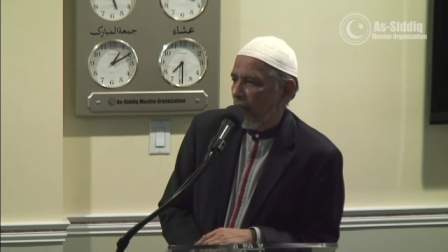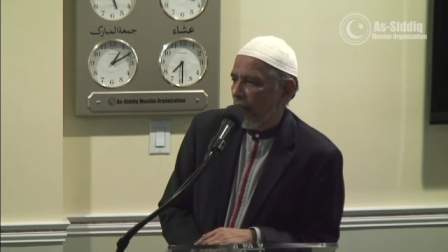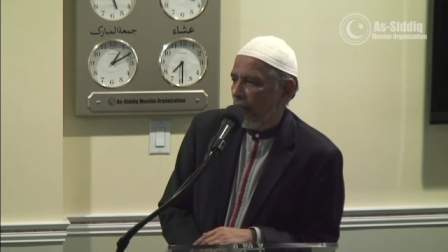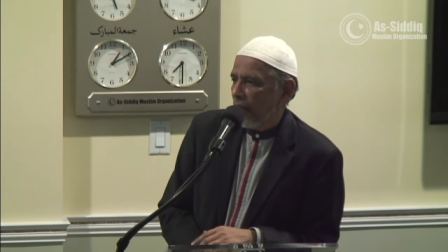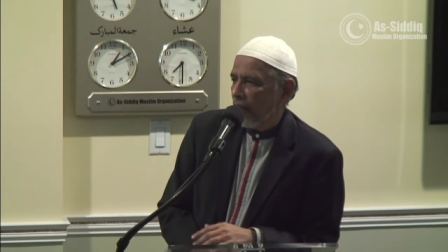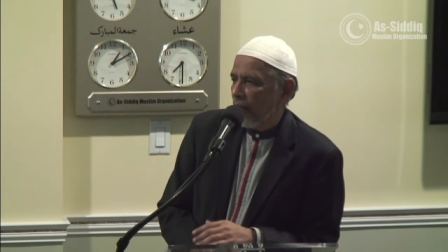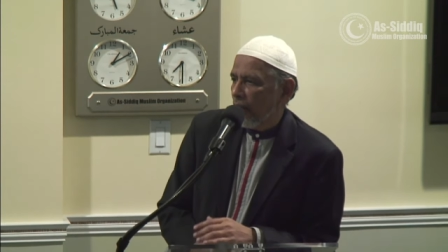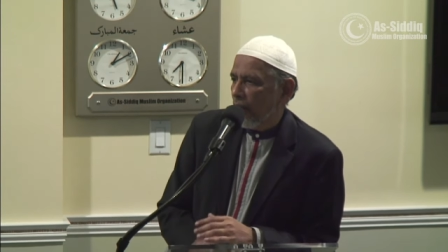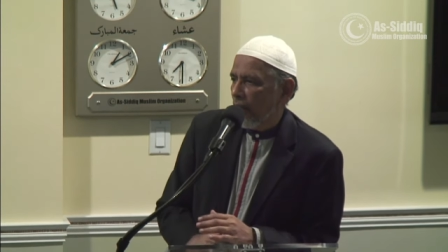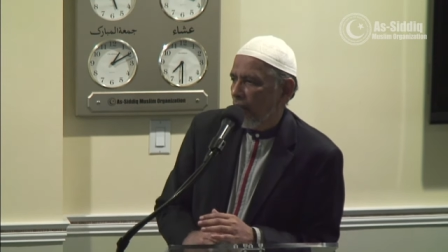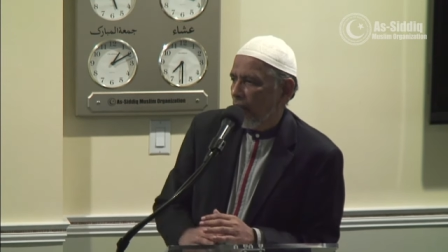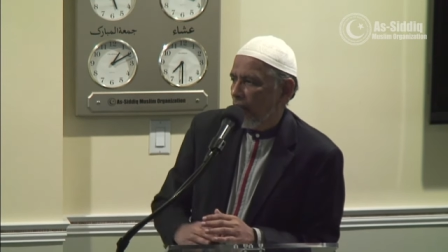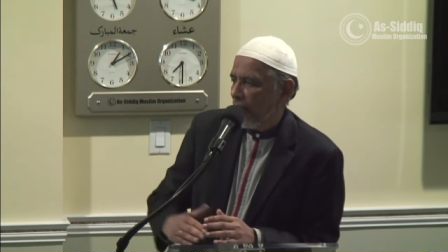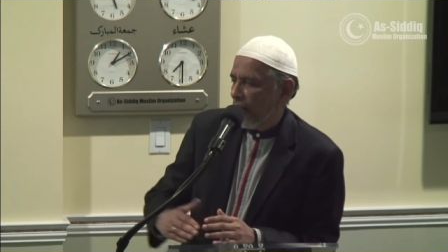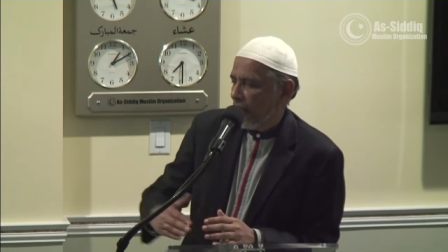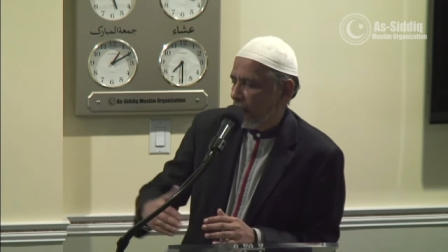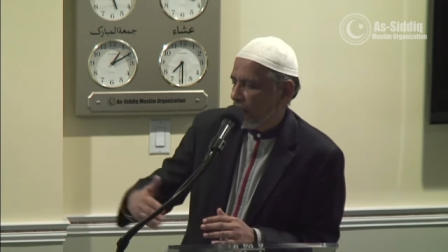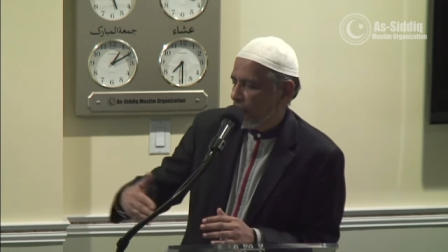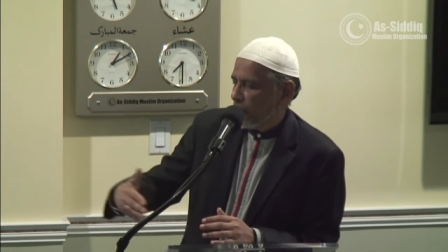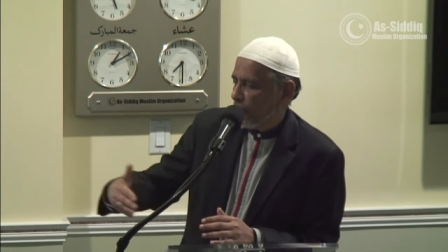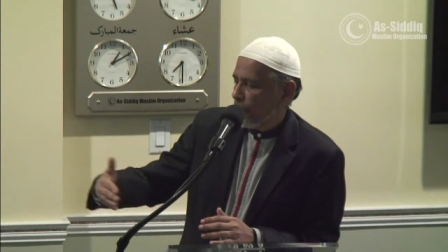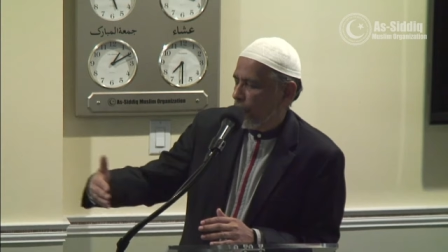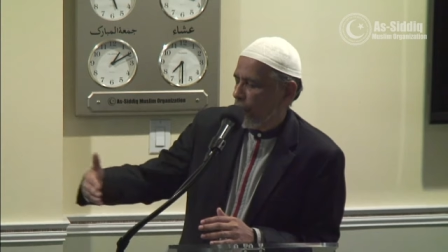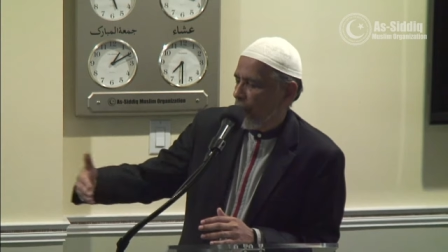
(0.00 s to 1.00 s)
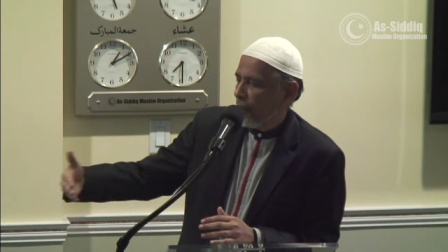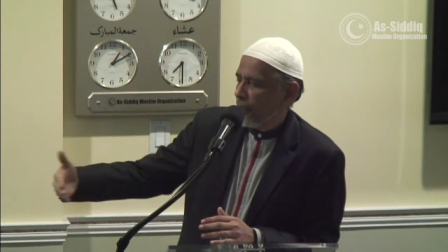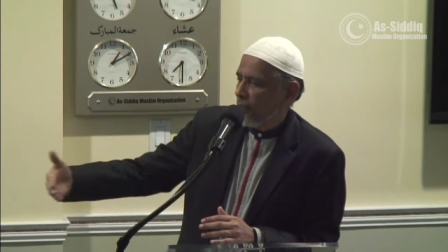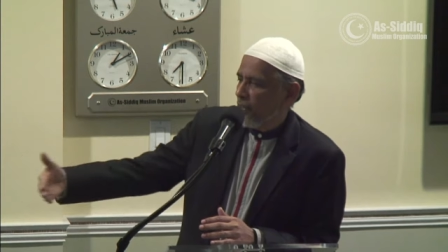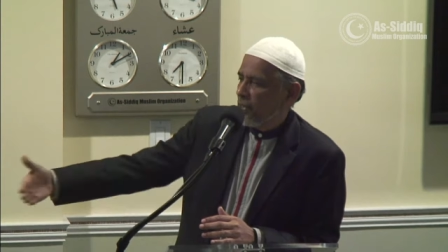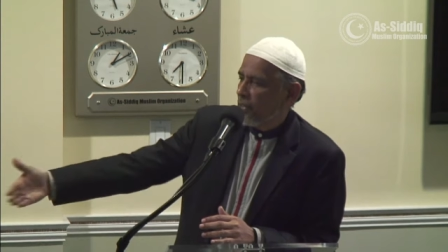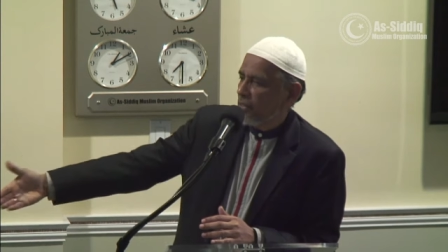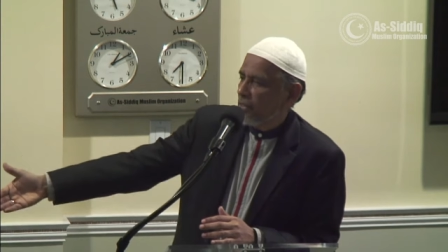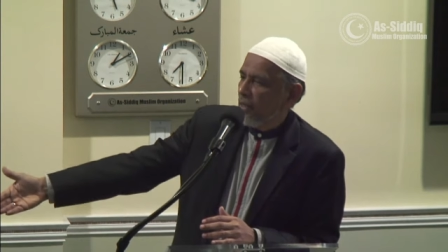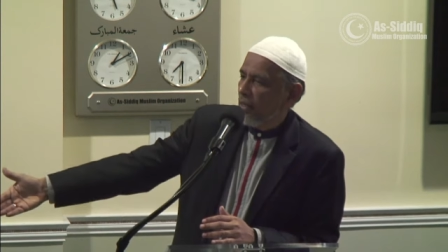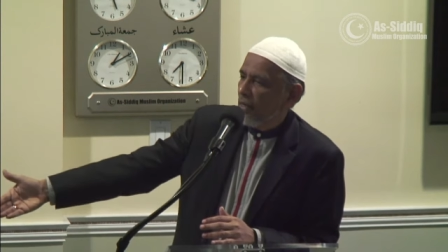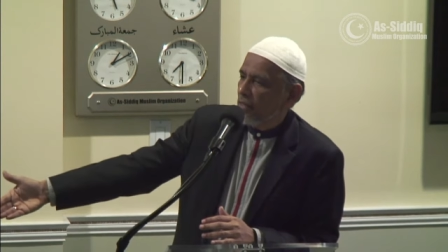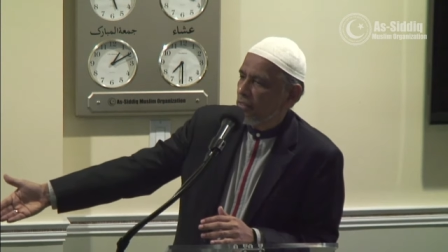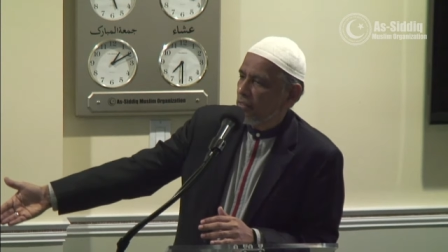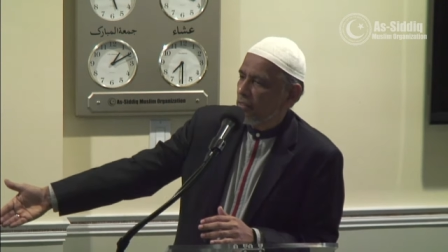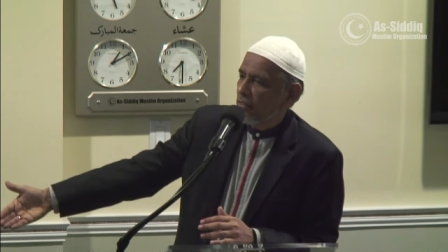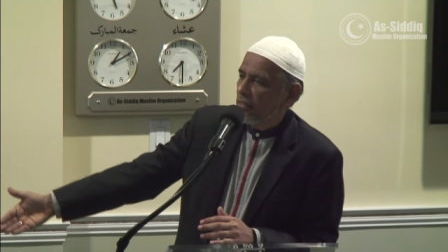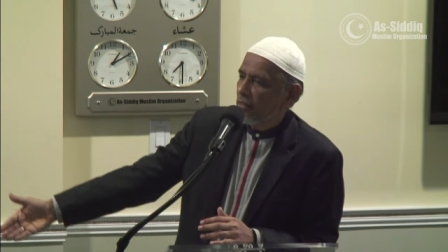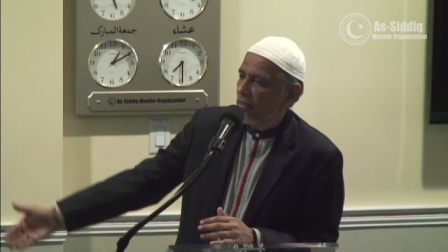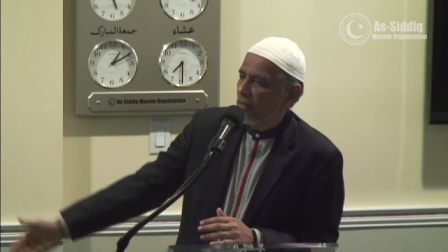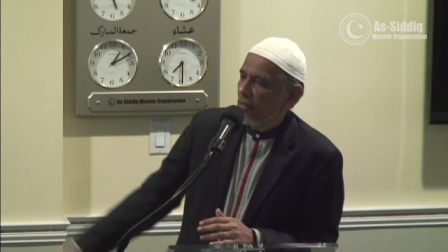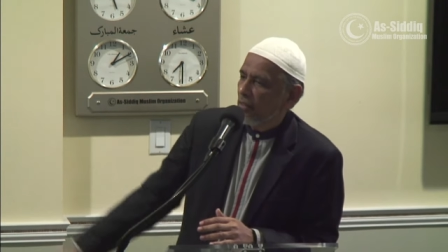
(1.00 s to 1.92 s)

Allah has promised us